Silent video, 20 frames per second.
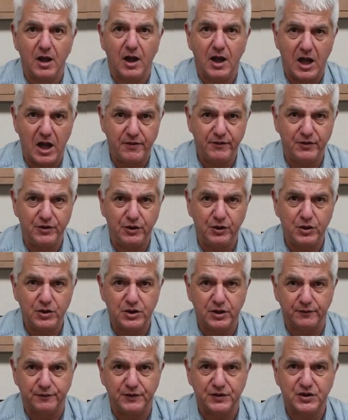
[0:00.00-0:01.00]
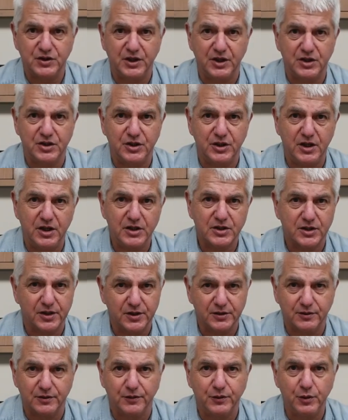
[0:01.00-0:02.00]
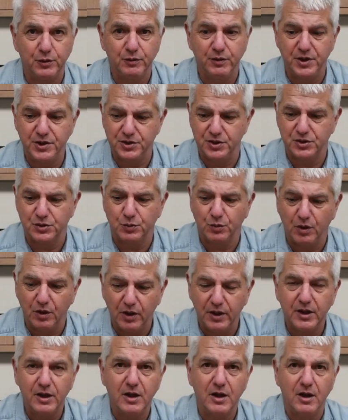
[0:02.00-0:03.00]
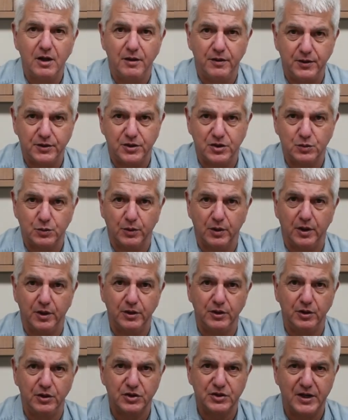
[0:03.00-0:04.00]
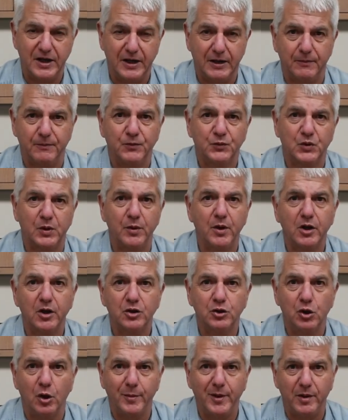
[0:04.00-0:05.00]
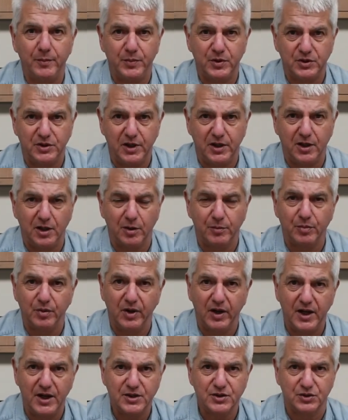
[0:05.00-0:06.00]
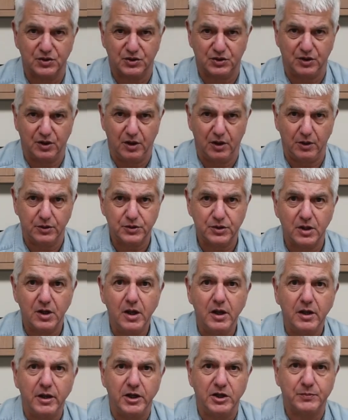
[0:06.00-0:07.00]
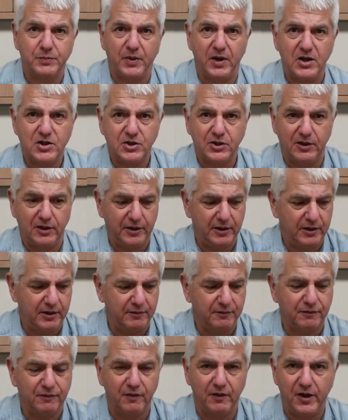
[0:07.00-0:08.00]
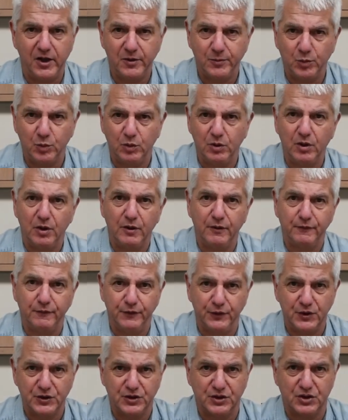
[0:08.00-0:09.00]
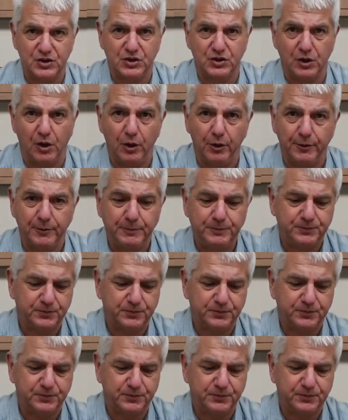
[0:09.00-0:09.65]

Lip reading: Haven't used it for 6 years and there's a few reasons why. This is what I use now. So I'm not going to talk about particular brands or styles. It's basically inflatable versus solid.